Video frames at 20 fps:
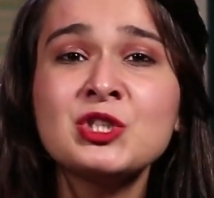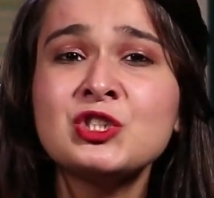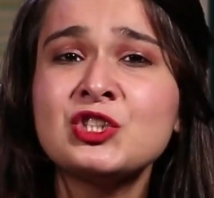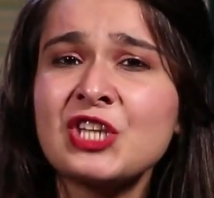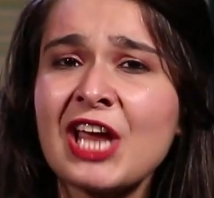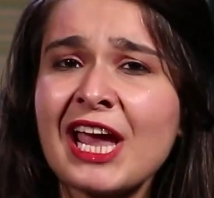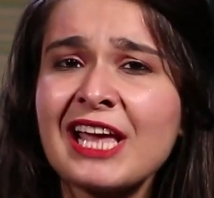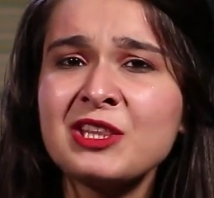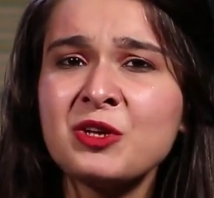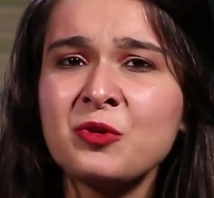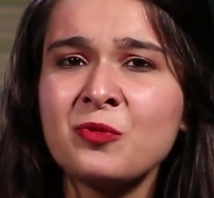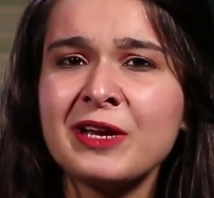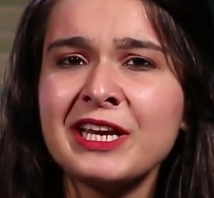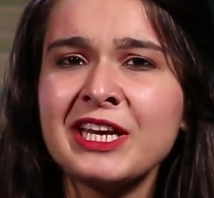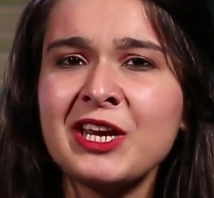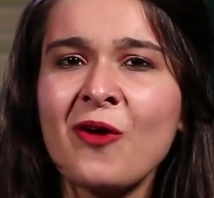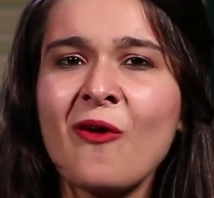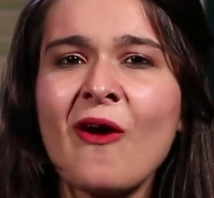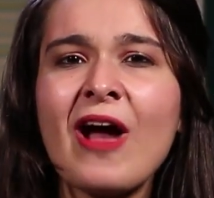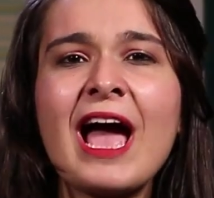Share the
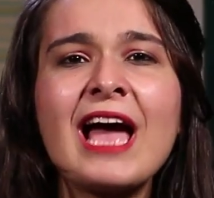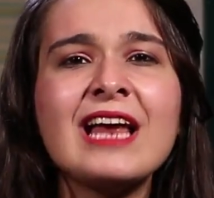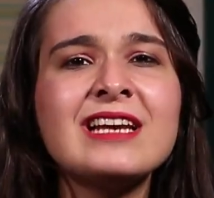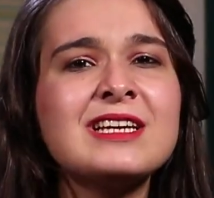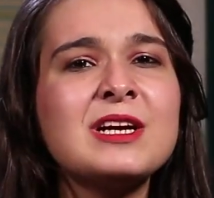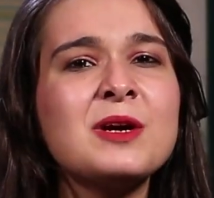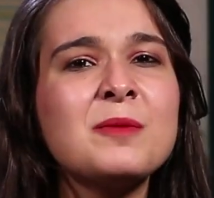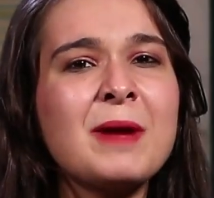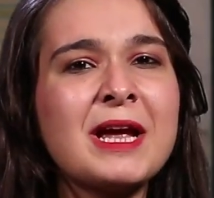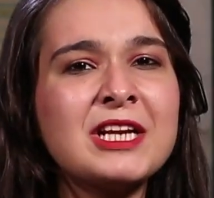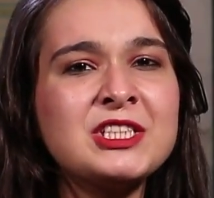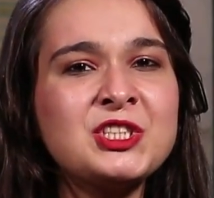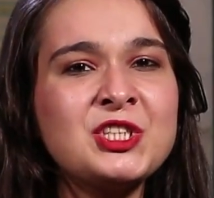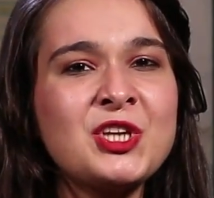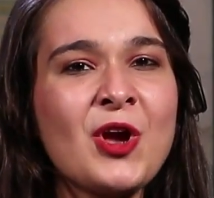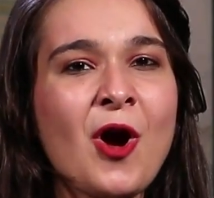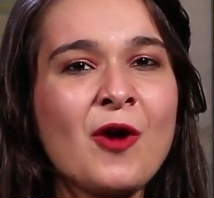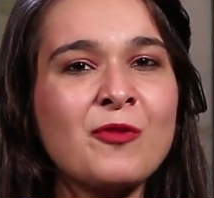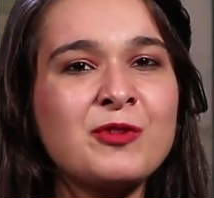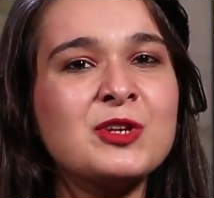video and comment
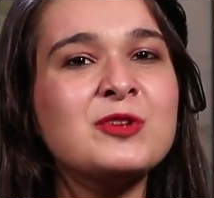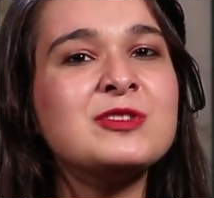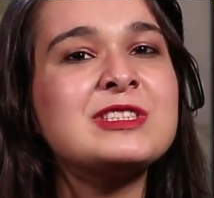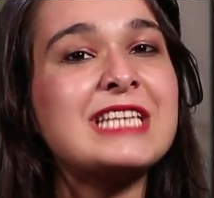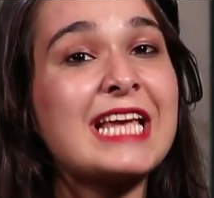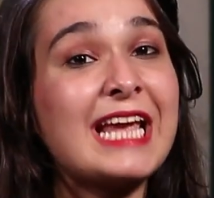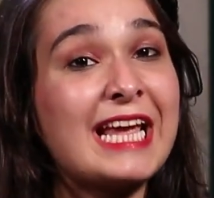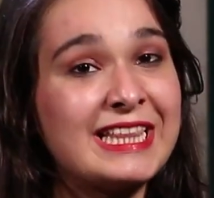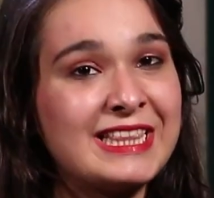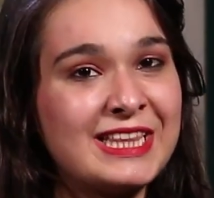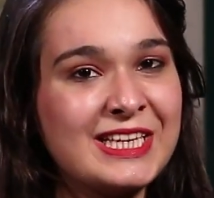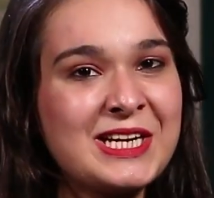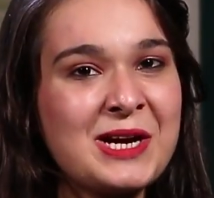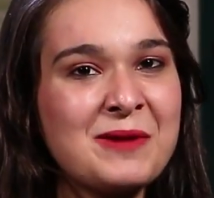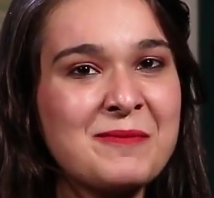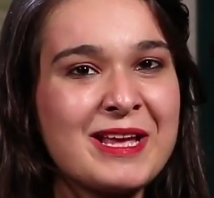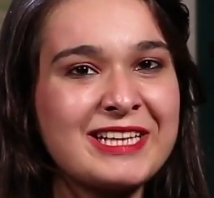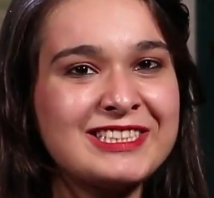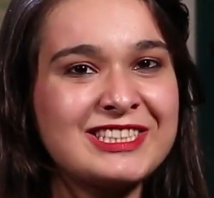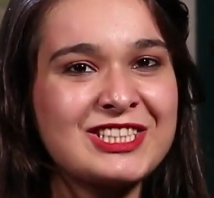your views in the
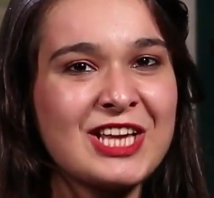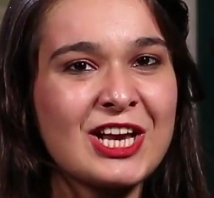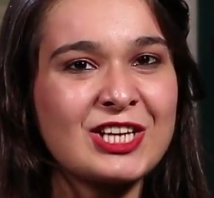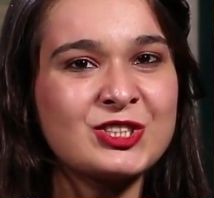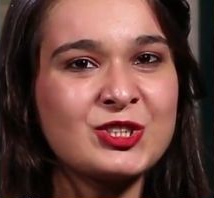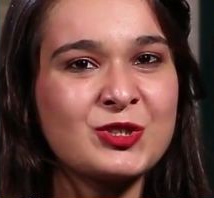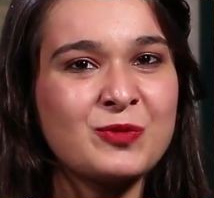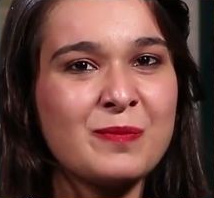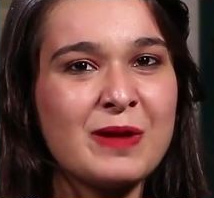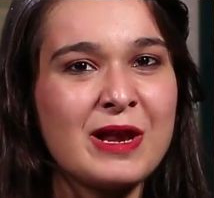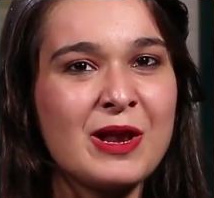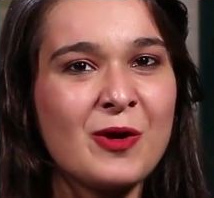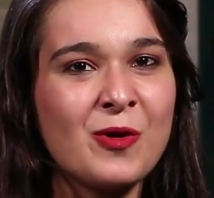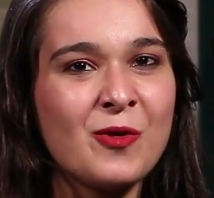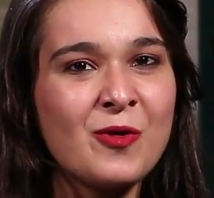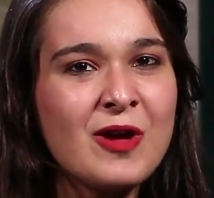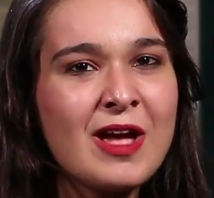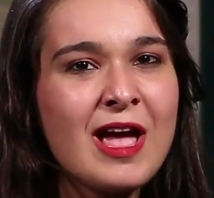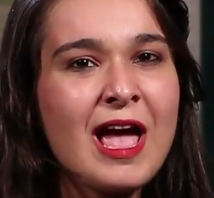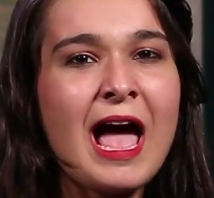comments section below.